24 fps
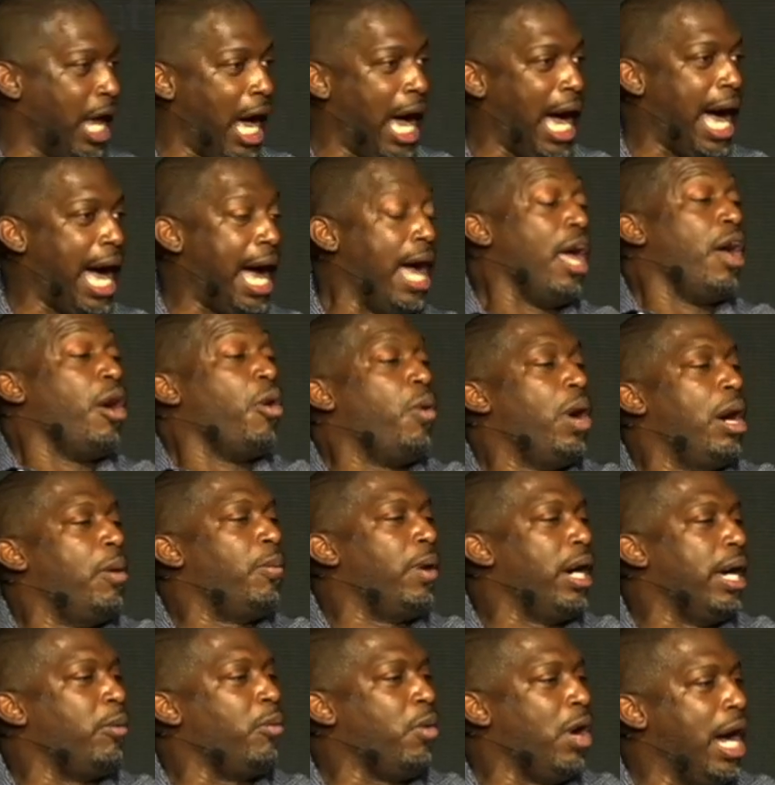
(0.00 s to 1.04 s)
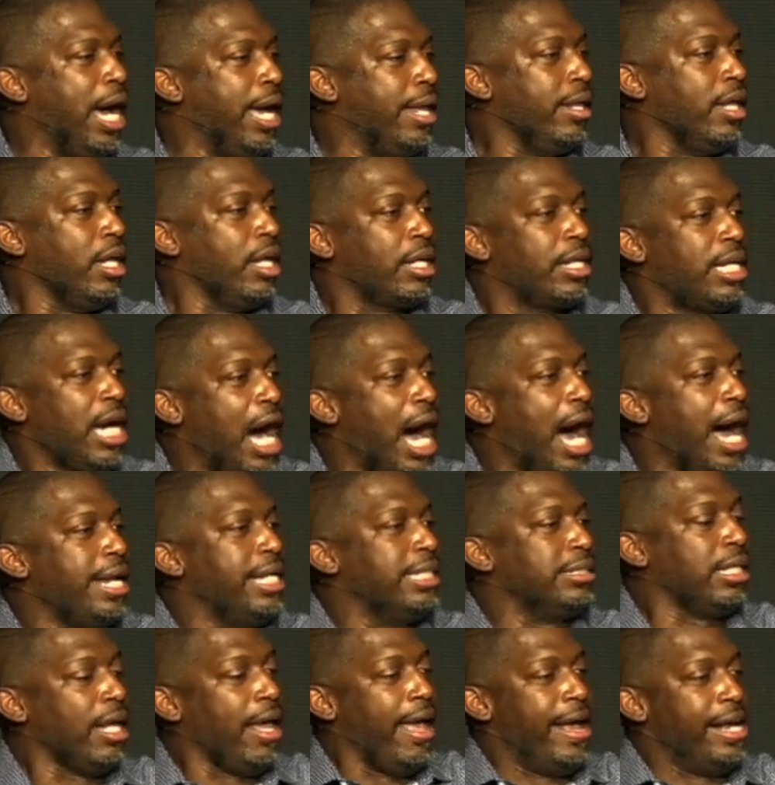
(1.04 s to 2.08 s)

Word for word: I what what what. God is